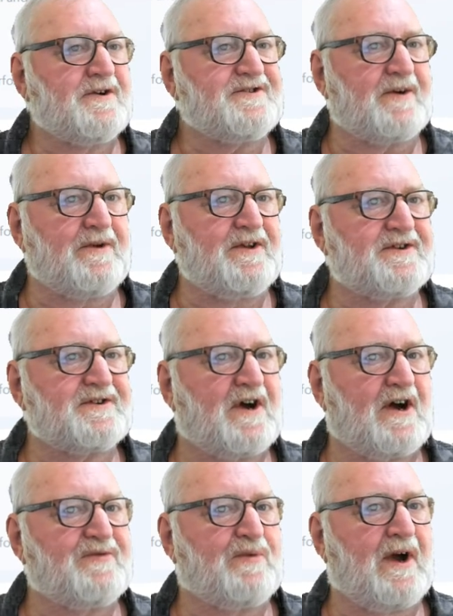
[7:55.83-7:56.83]
So in this
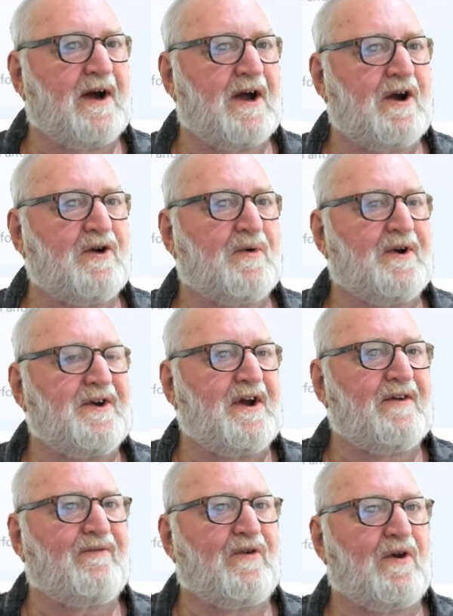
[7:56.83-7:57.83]
case, we are going to
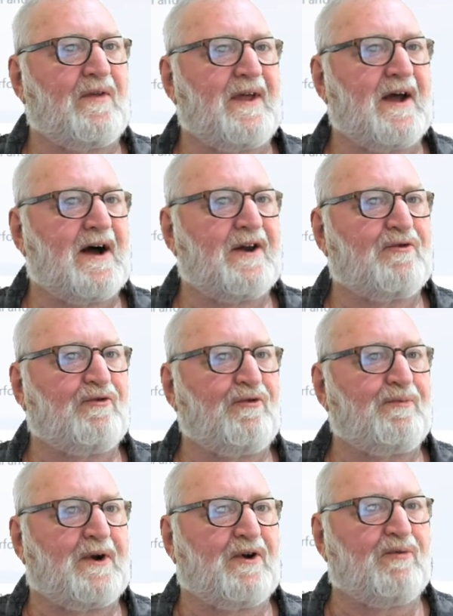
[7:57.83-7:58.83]
identify the articles
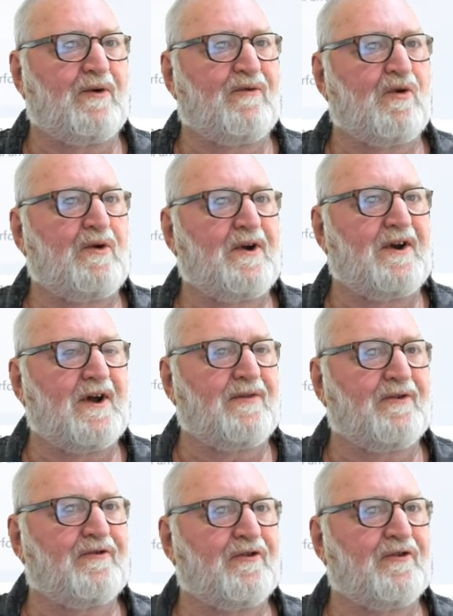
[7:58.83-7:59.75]
because we've already done the